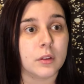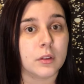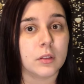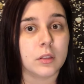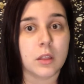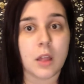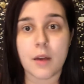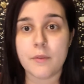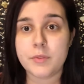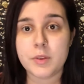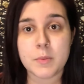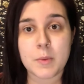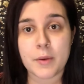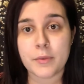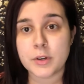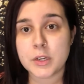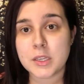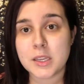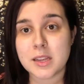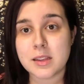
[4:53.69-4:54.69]
loved him
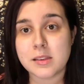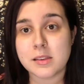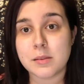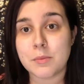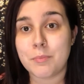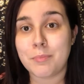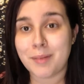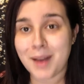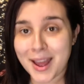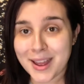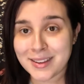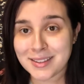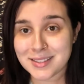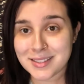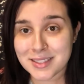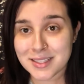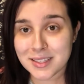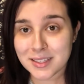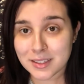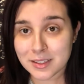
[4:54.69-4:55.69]
ever since. But